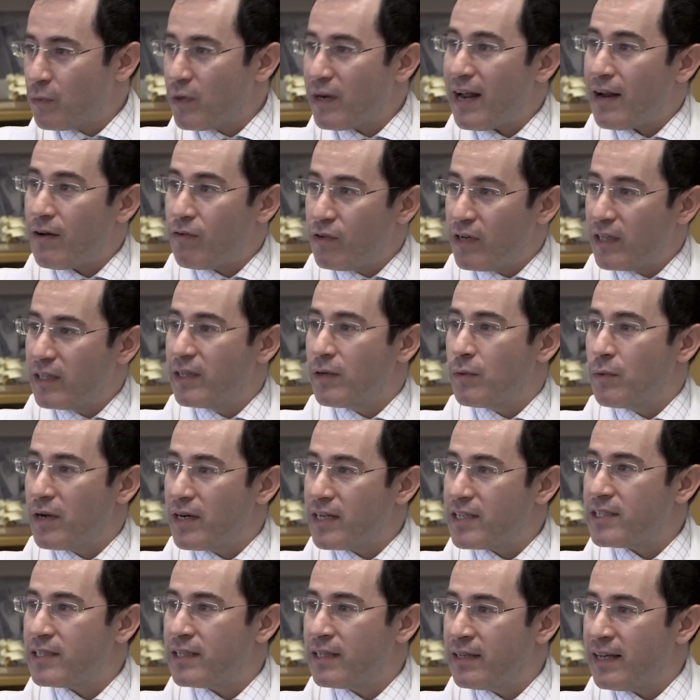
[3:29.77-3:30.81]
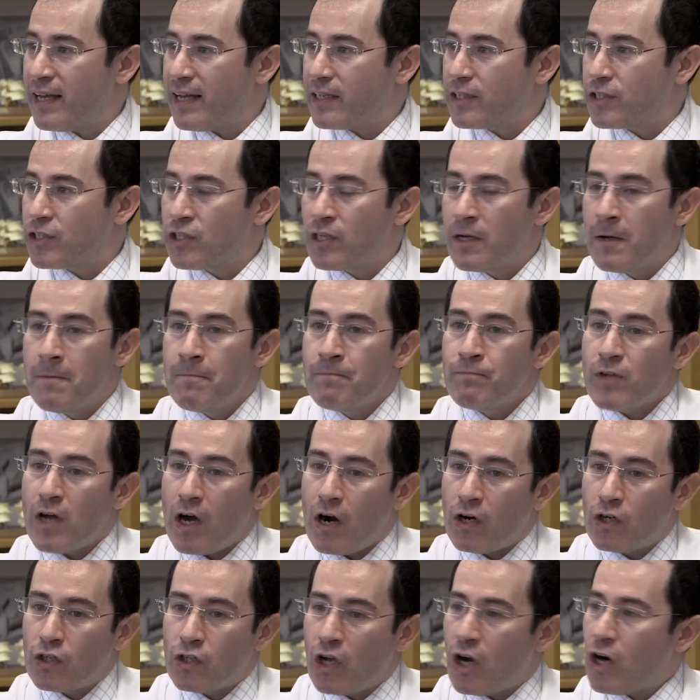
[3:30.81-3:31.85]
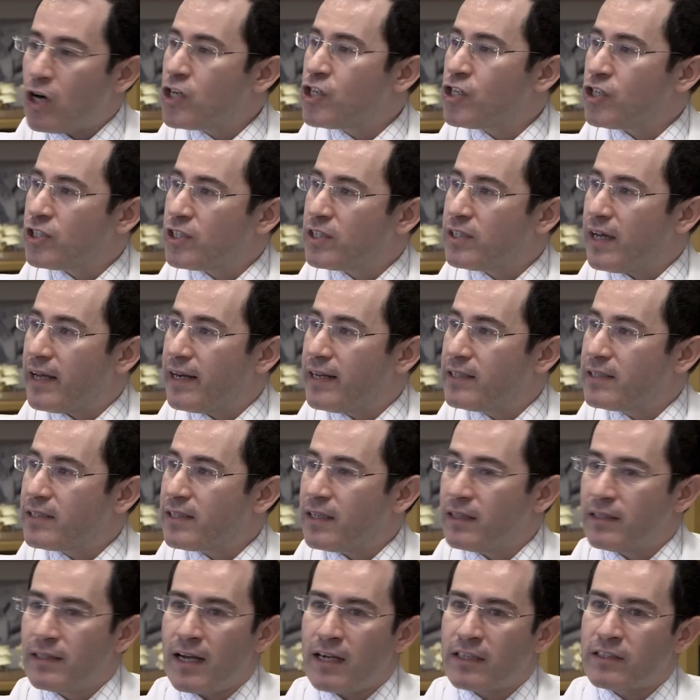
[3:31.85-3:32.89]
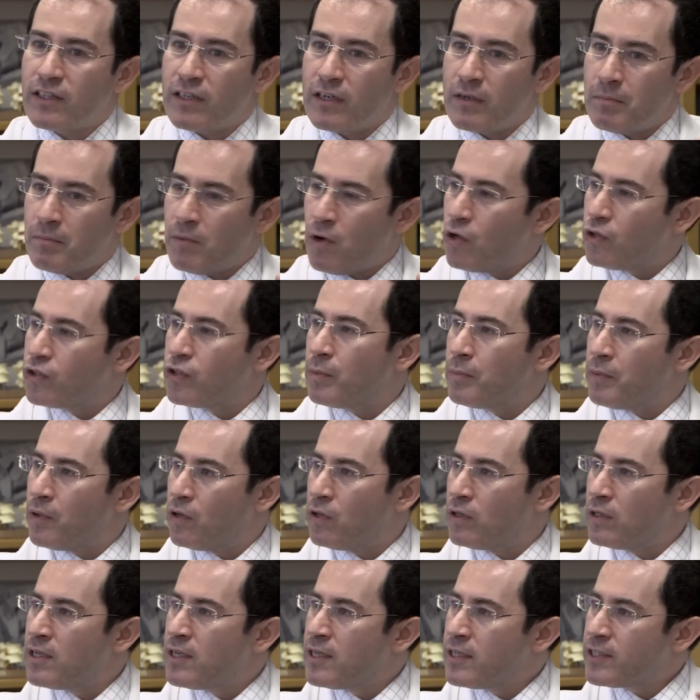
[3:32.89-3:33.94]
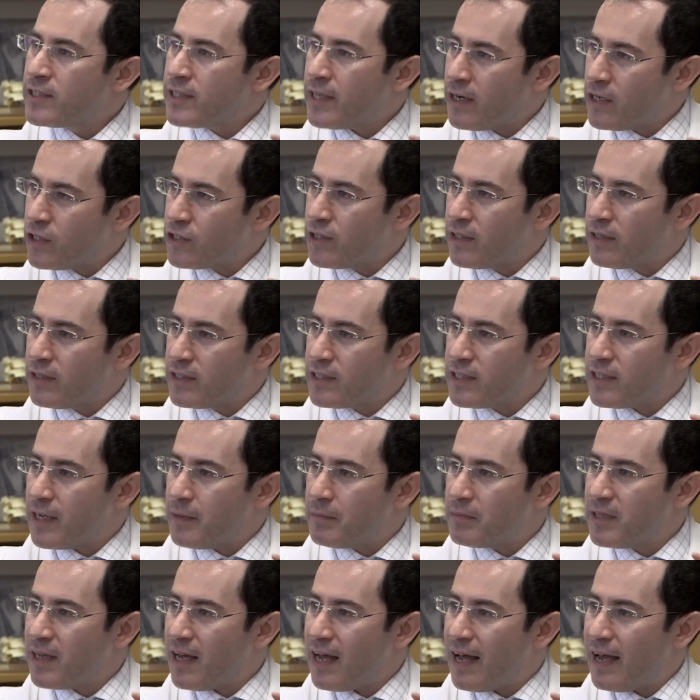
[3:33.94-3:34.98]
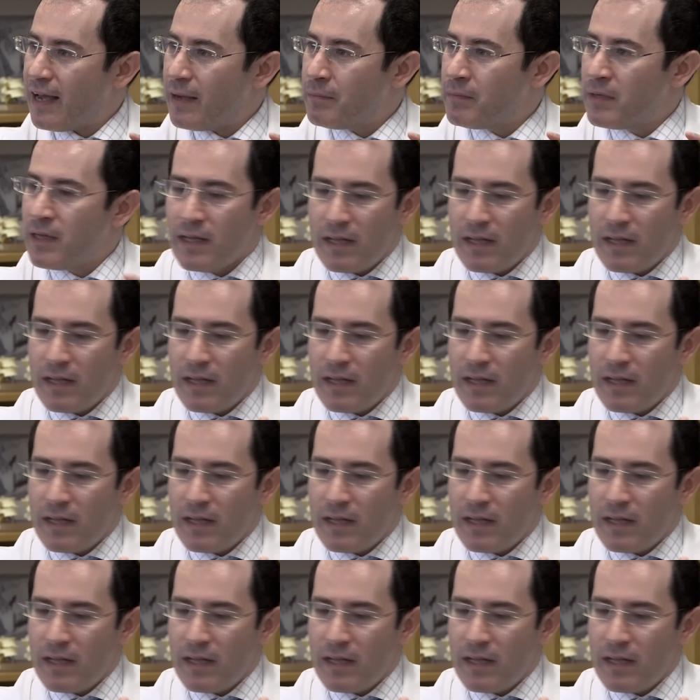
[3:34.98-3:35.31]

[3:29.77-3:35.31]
What I really want to see next are larger studies conducted in multiple centers at the same time